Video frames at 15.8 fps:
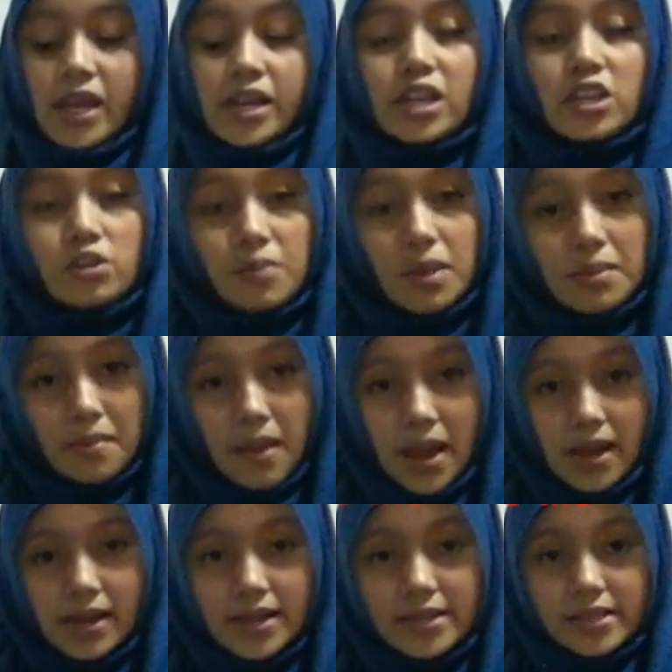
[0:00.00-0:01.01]
The human
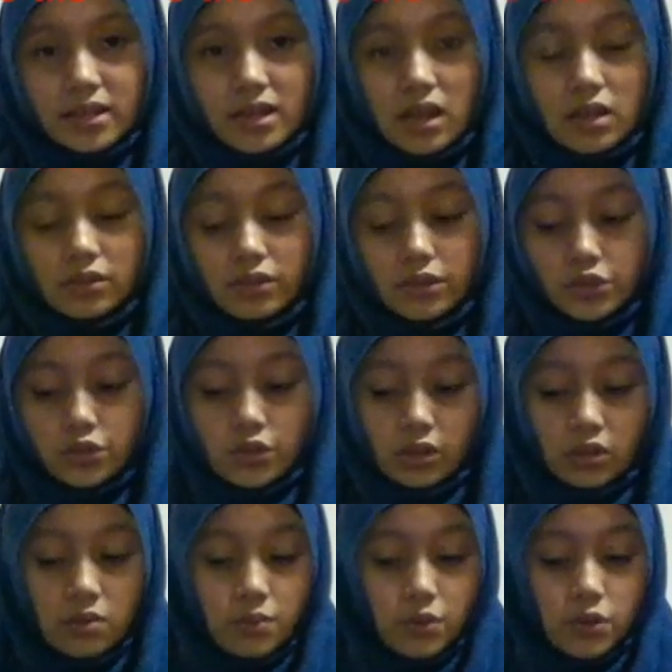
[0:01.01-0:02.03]
mind is analogous to
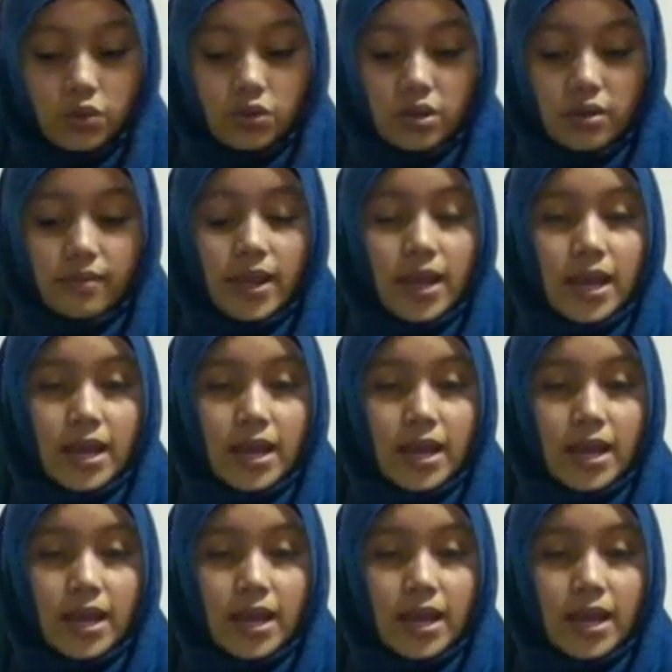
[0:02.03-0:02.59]
a computer